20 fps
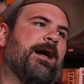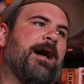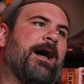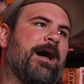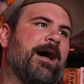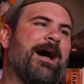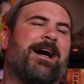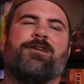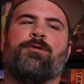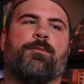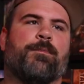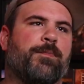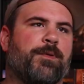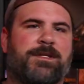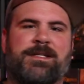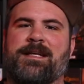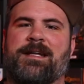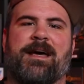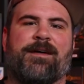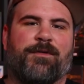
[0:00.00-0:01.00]
I don't
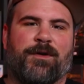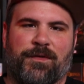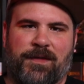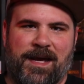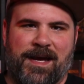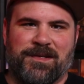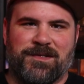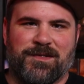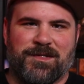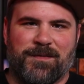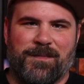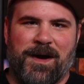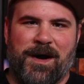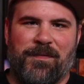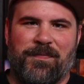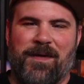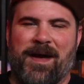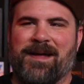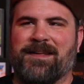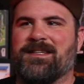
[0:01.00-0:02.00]
pretend to have all the answers
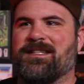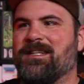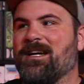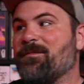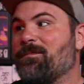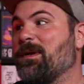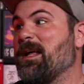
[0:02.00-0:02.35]
about that and stuff,